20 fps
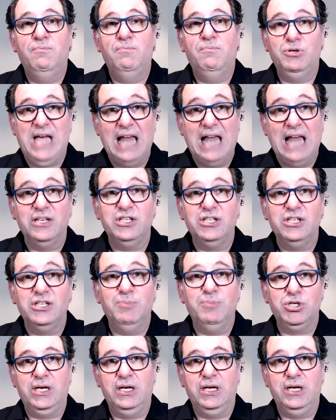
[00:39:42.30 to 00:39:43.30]

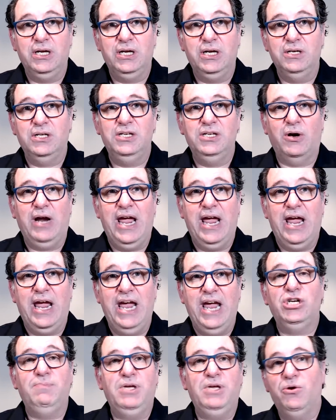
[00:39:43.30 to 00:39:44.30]
Brutalis machines. And these are
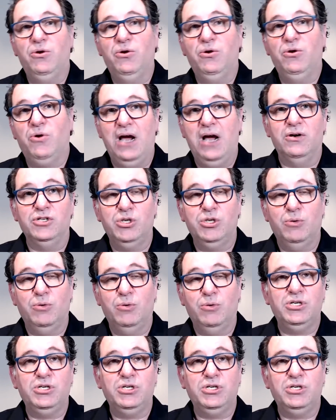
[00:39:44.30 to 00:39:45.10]
eight G P U crackers.